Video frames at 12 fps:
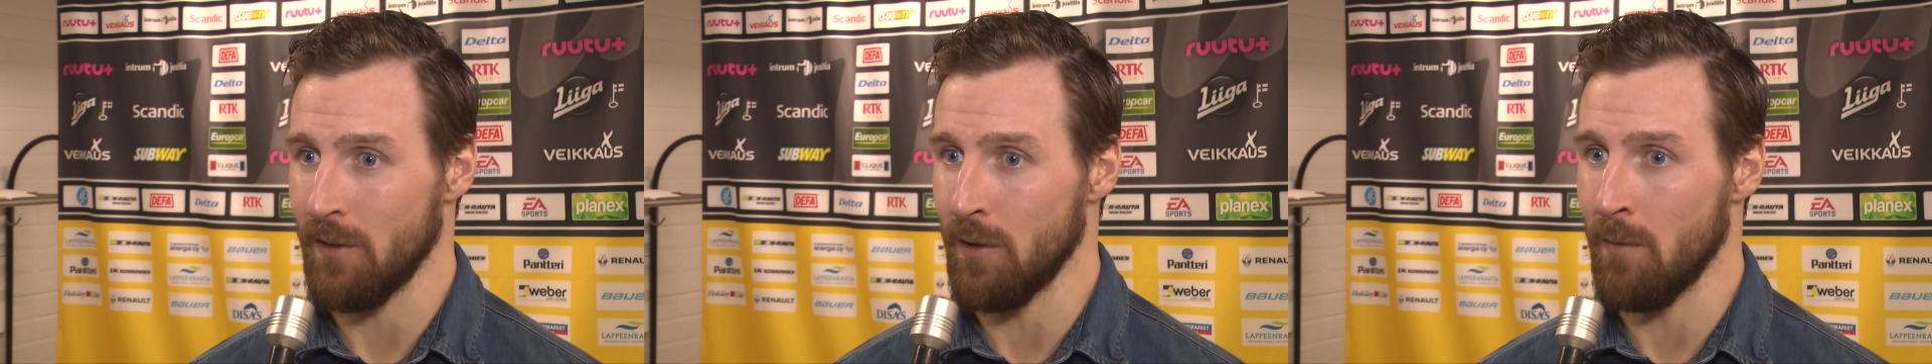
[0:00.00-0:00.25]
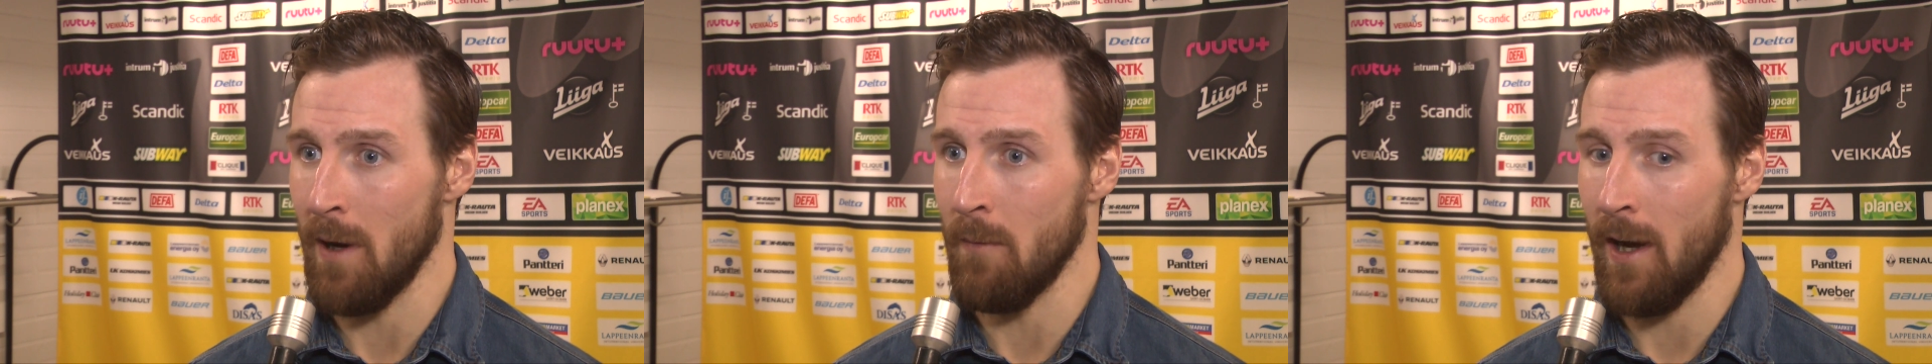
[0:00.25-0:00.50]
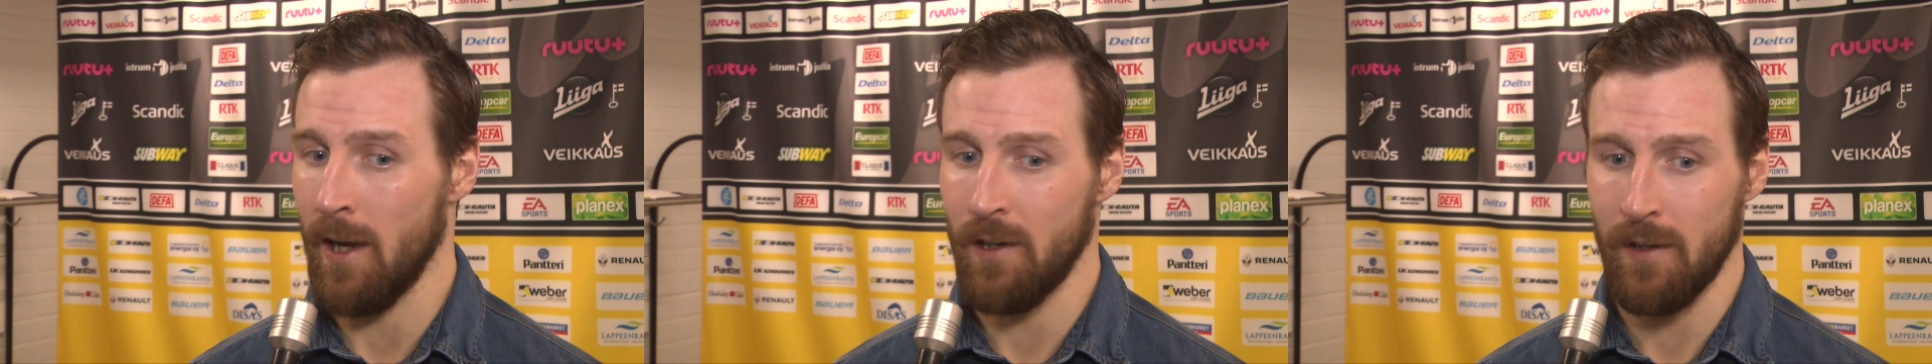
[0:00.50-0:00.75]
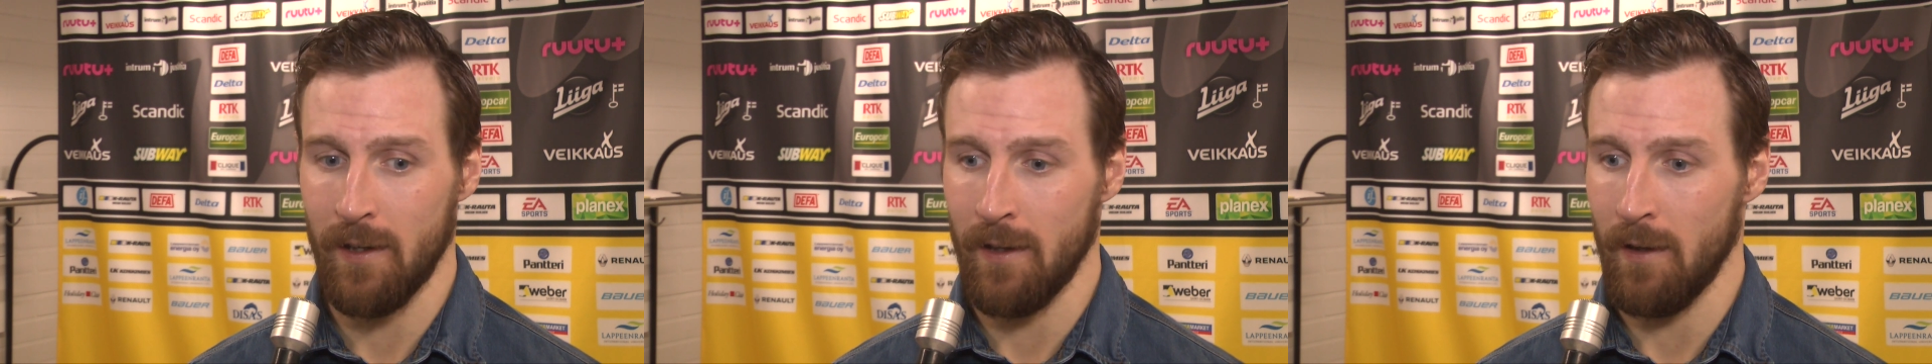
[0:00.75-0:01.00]
clear my
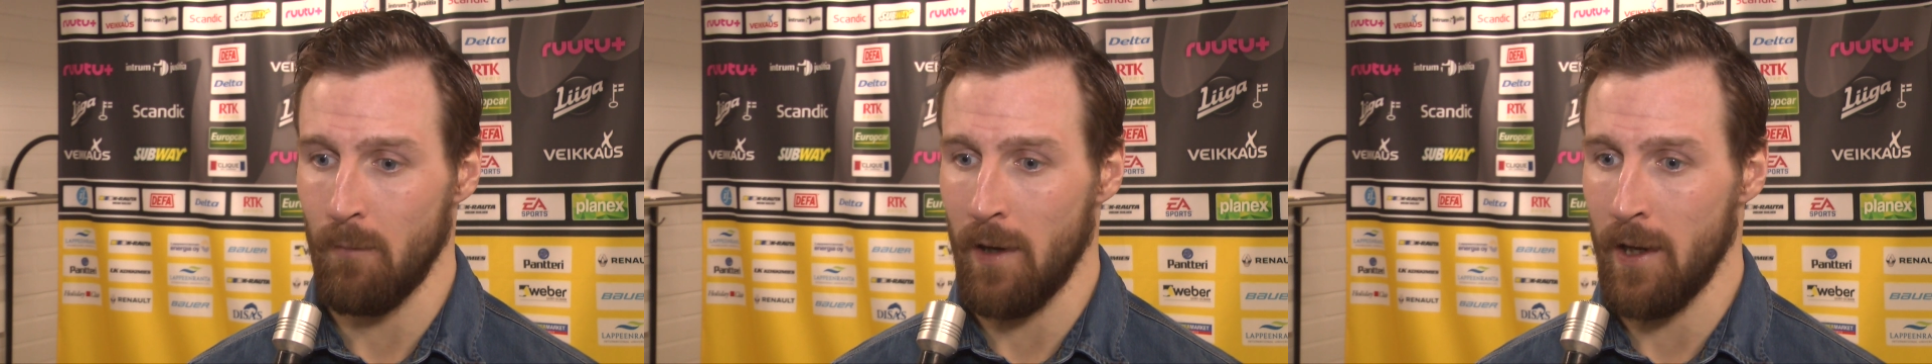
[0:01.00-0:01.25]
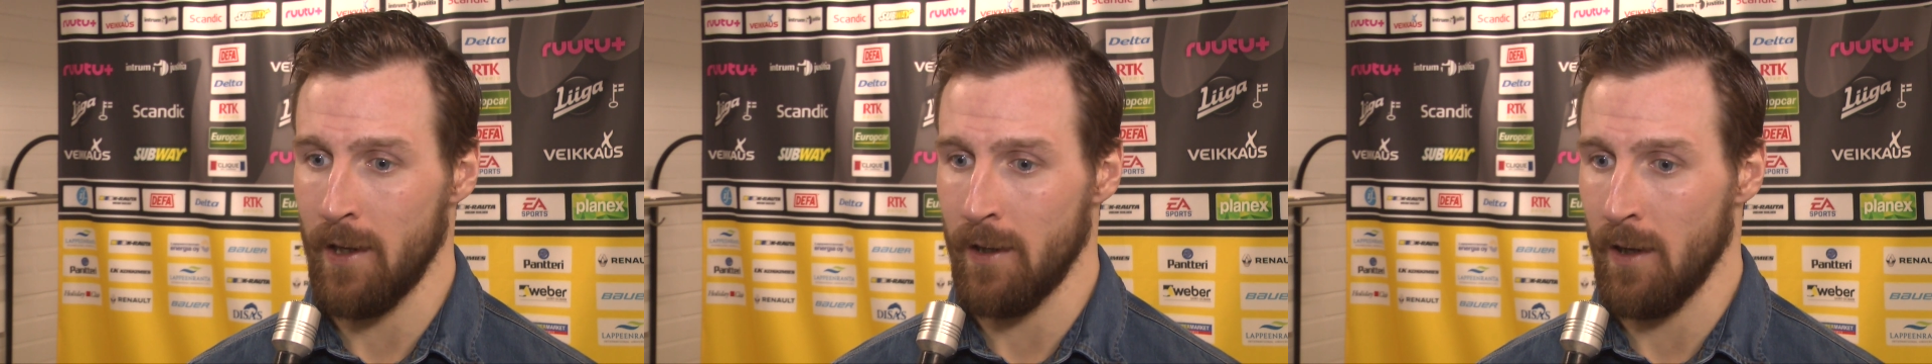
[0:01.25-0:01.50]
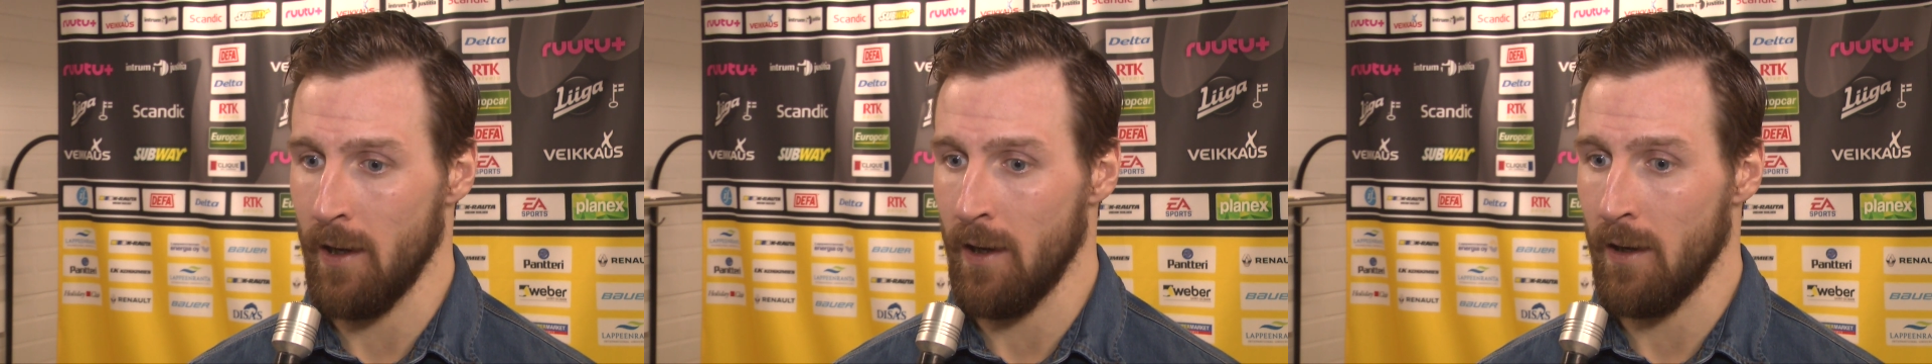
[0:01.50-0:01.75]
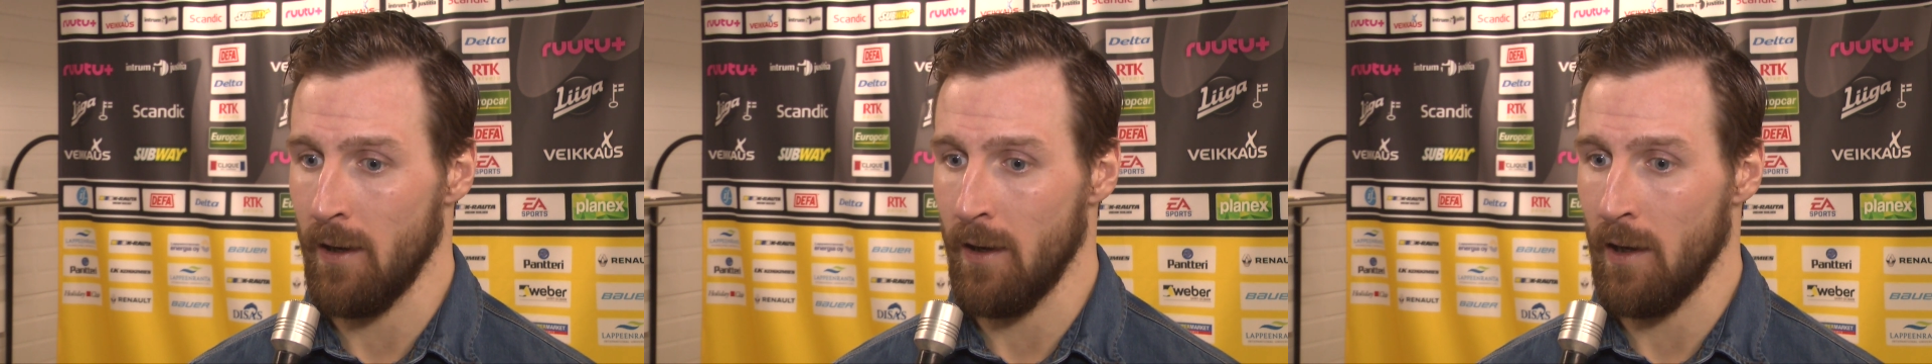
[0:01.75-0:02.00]
mind and let
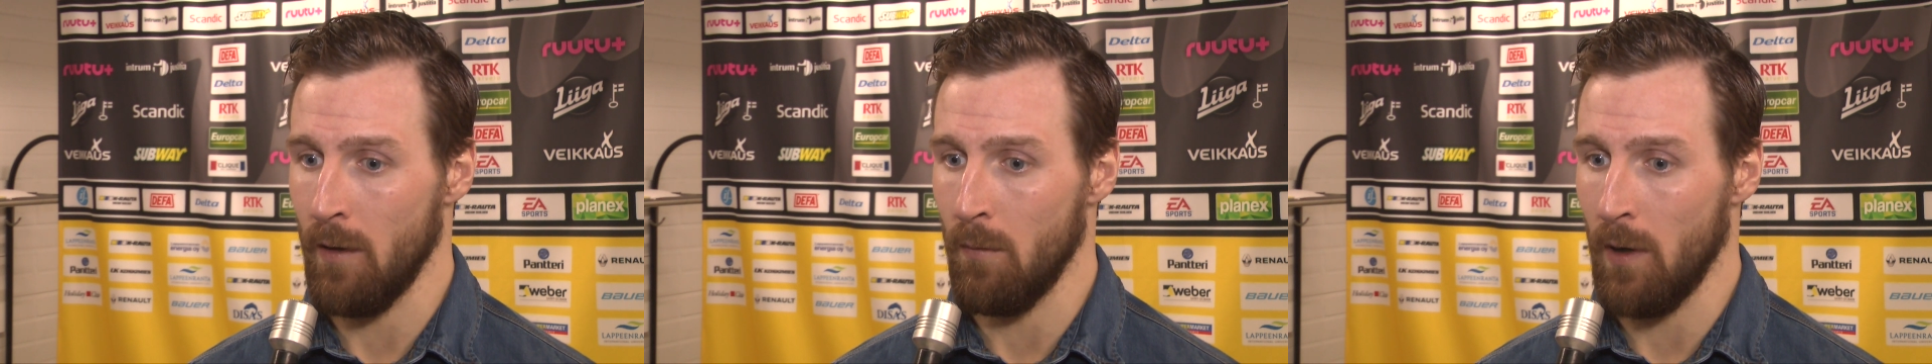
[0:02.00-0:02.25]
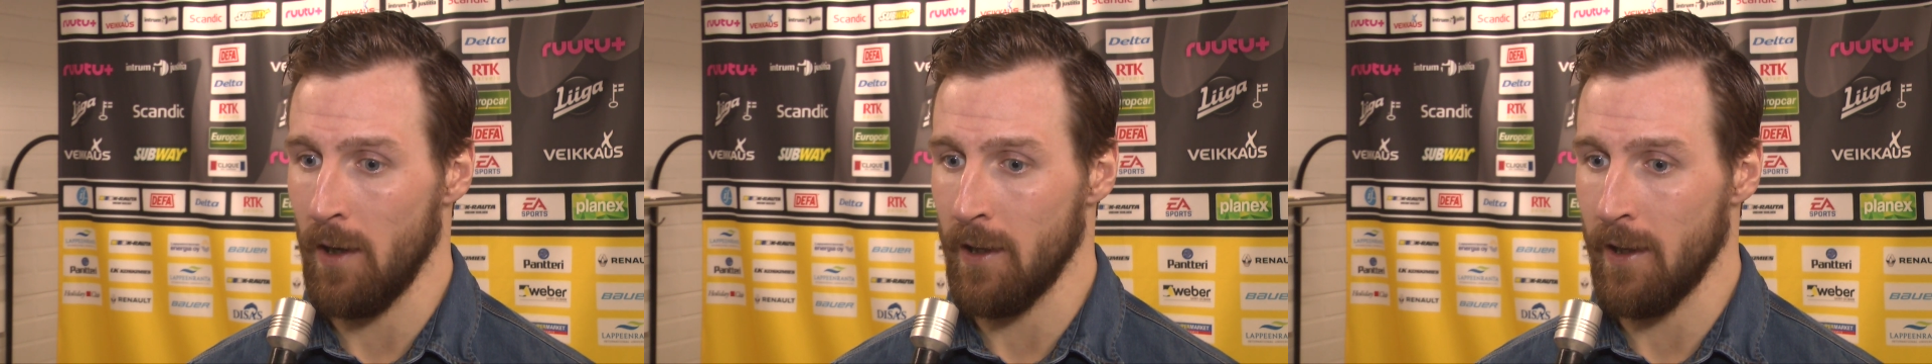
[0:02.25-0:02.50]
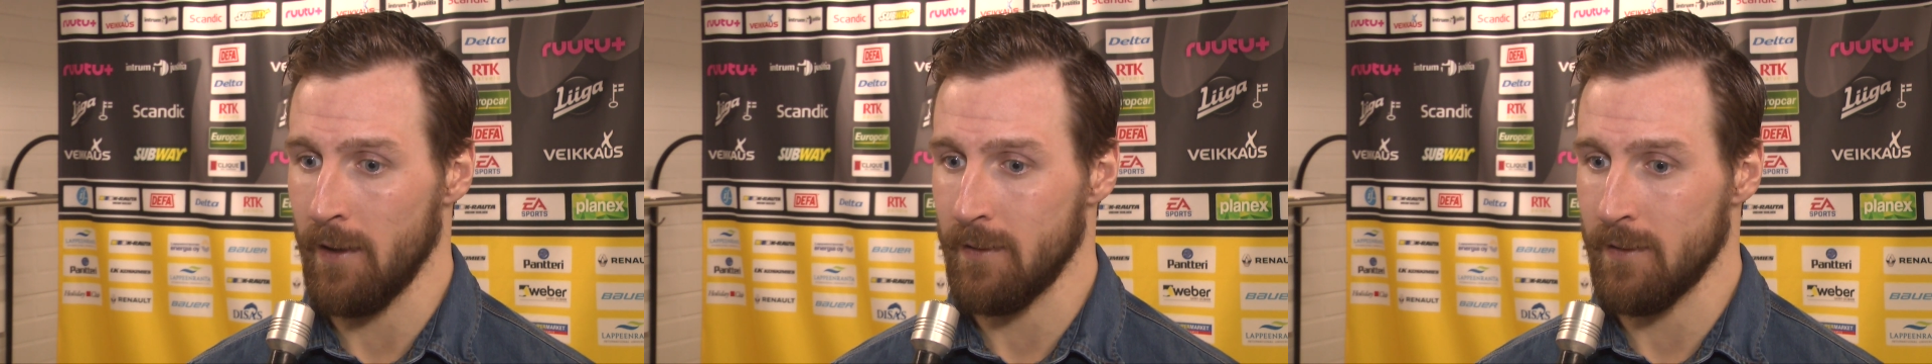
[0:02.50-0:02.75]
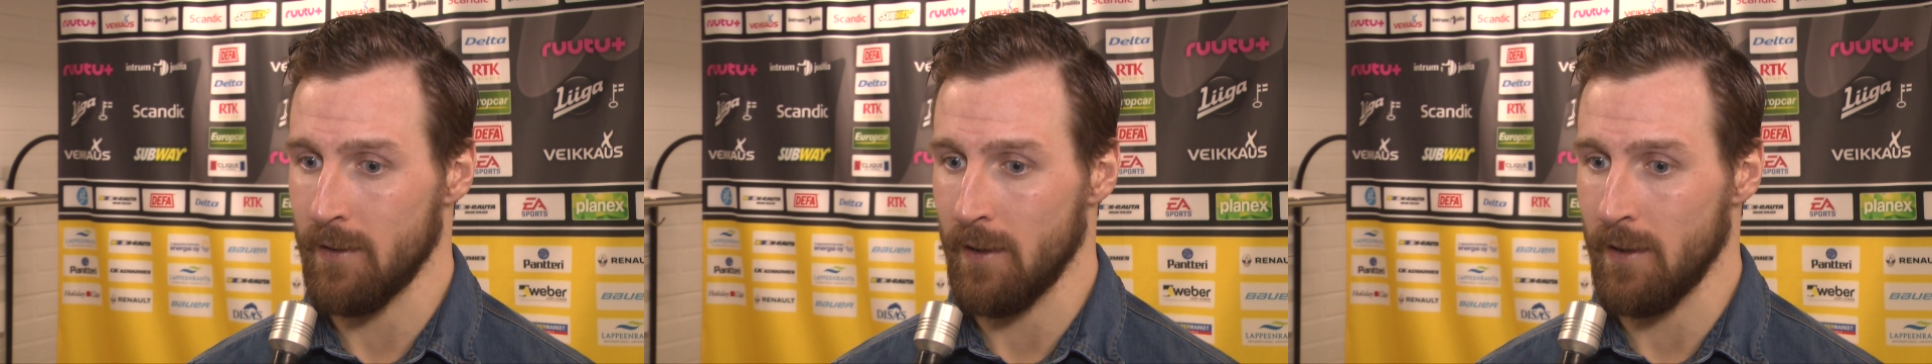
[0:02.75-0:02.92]
my body get